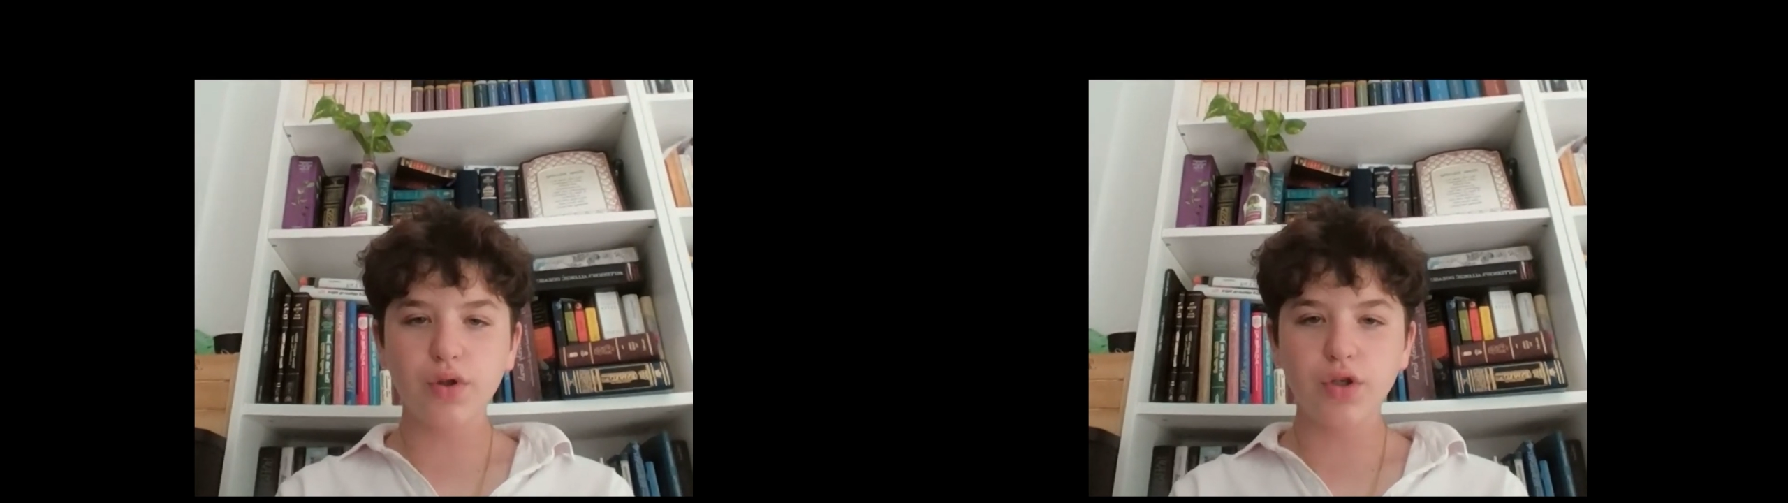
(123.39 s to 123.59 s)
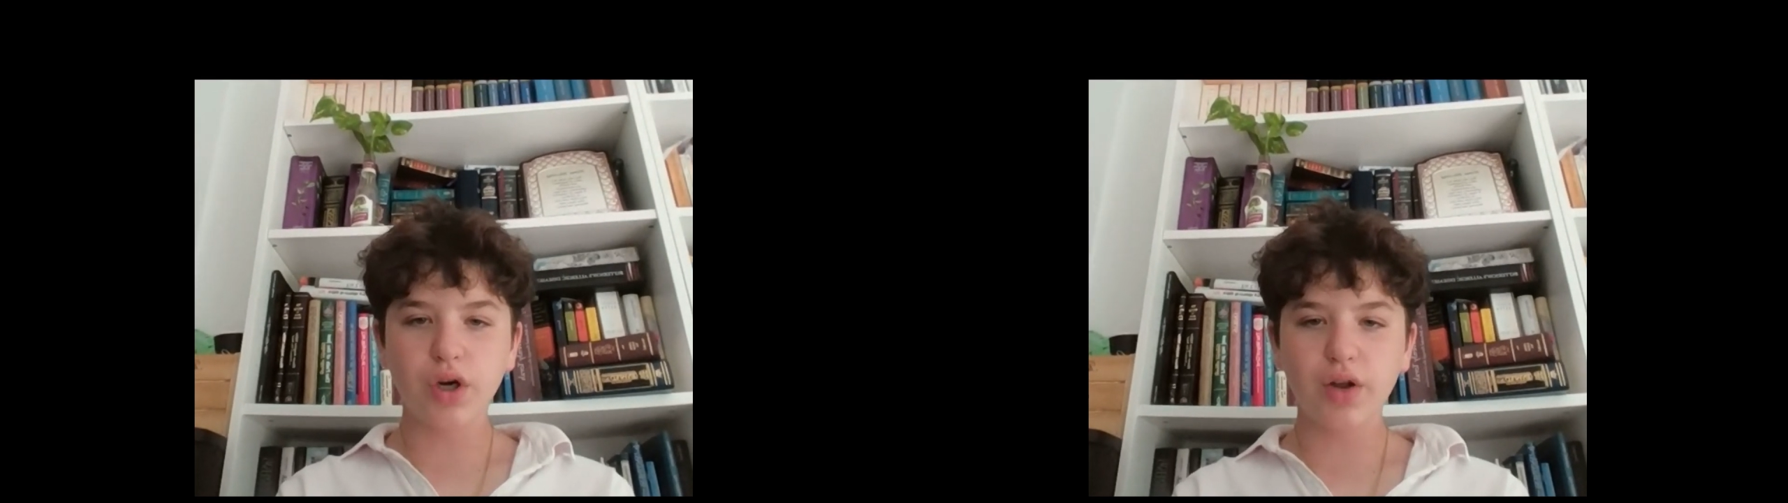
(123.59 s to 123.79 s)

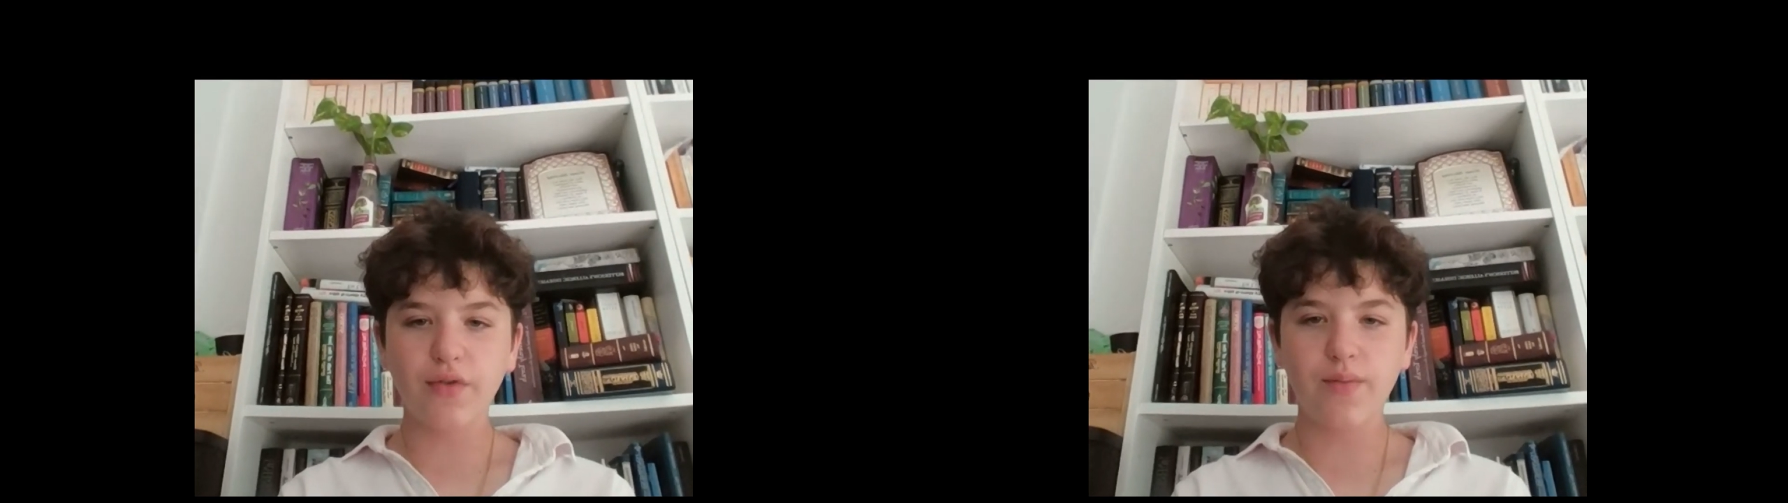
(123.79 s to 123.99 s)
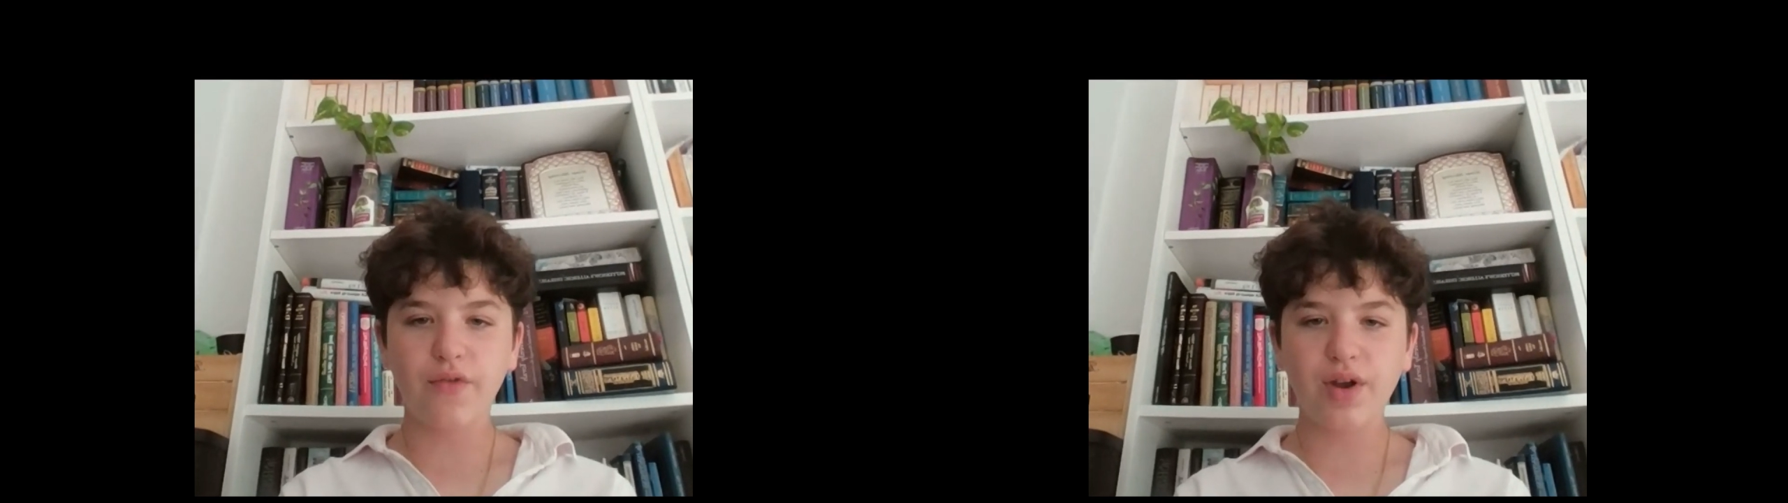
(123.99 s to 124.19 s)
the journey
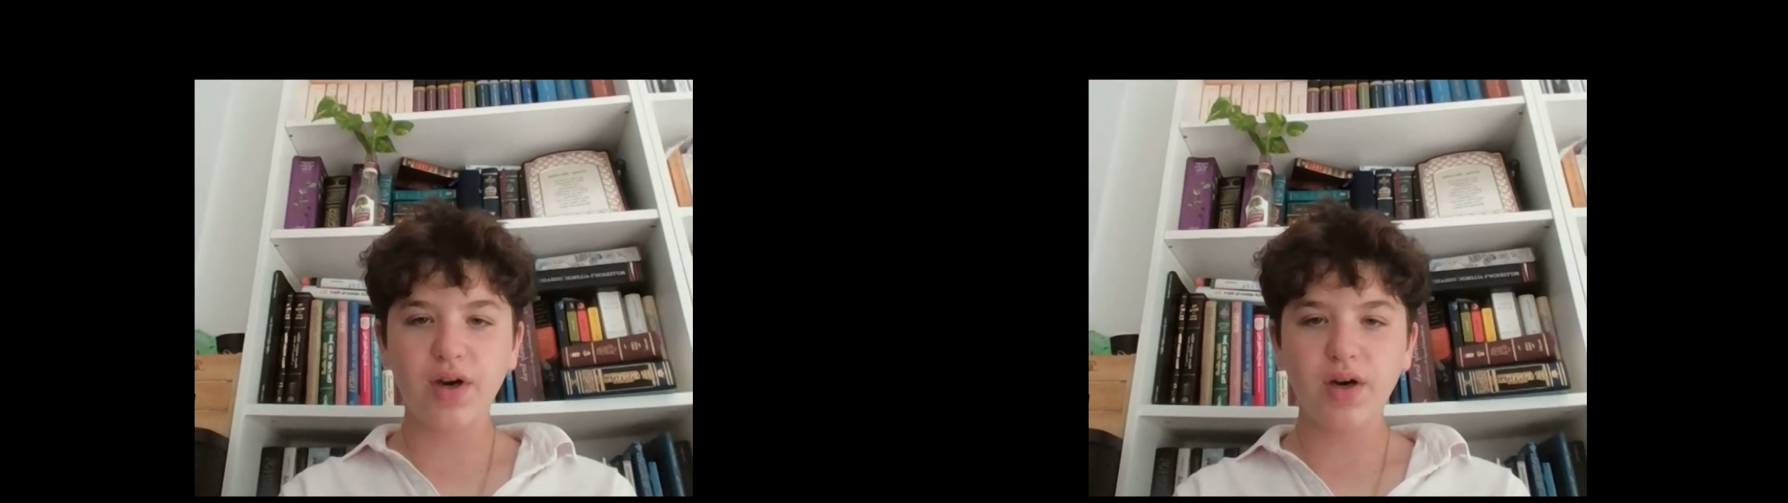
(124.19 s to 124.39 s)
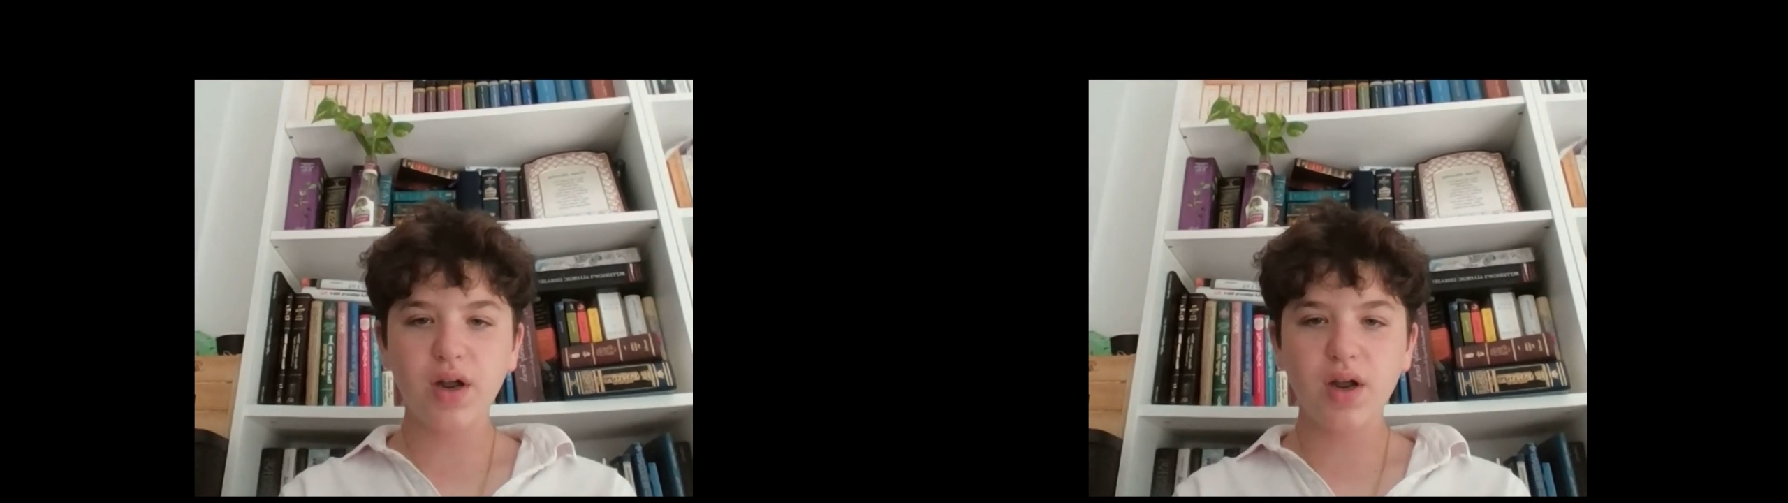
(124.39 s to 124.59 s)
from
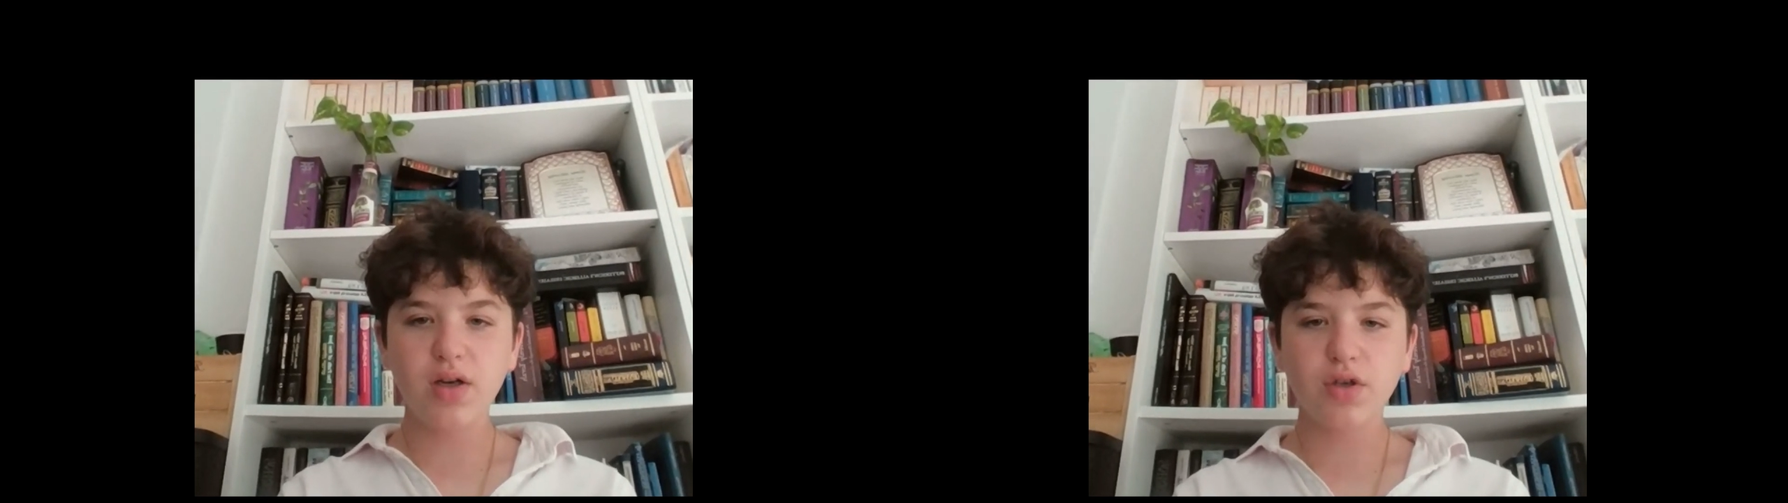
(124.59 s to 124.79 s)
fear